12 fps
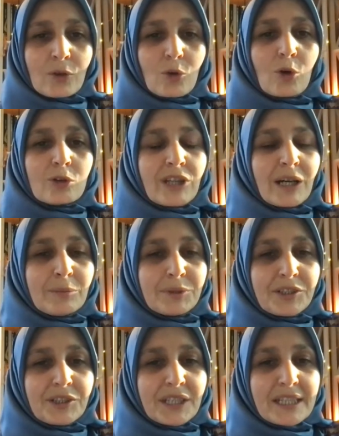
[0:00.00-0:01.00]

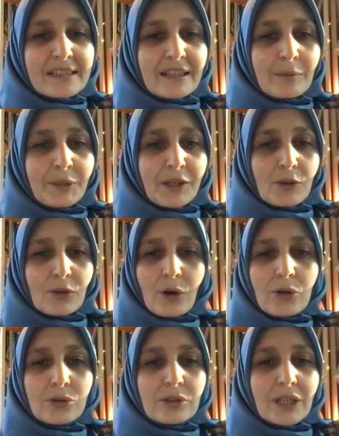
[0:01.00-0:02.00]
contemporary Islamic
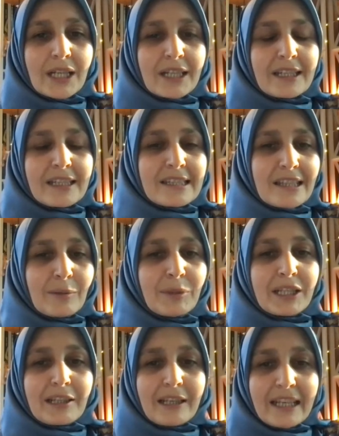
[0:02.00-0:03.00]
thought,
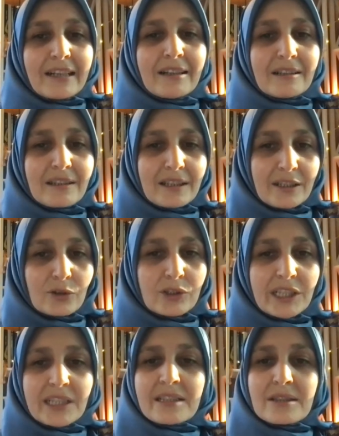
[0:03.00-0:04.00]
Islamic legal
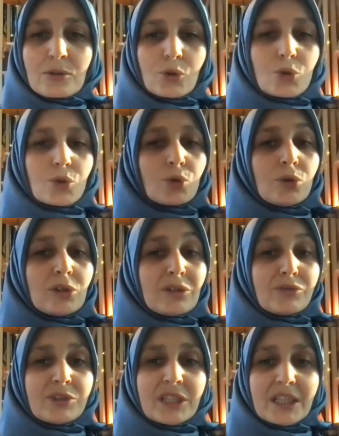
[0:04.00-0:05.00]
theories, usul
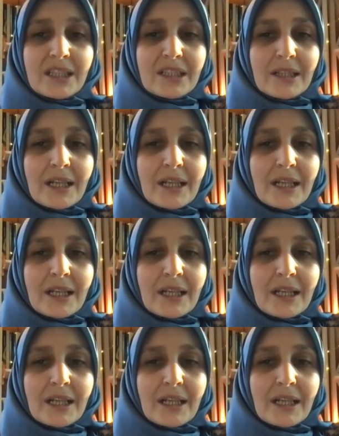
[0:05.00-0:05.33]
al-fiqh,